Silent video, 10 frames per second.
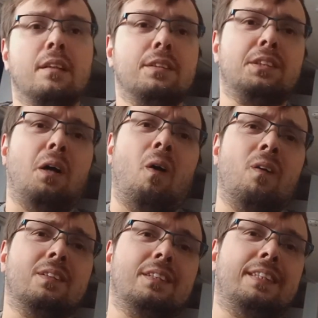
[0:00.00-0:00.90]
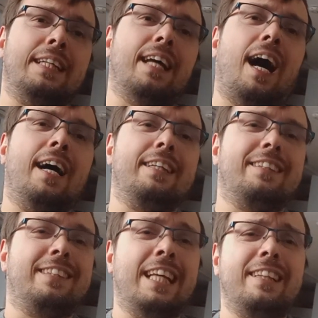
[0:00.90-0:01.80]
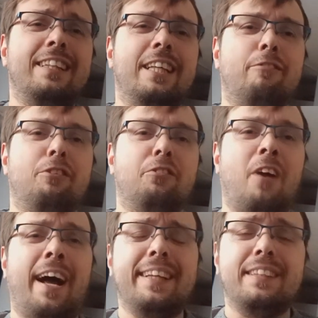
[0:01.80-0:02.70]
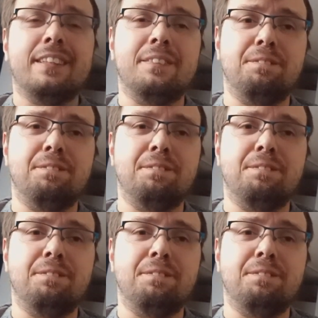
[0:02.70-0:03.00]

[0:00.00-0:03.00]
songs that I didn't even write,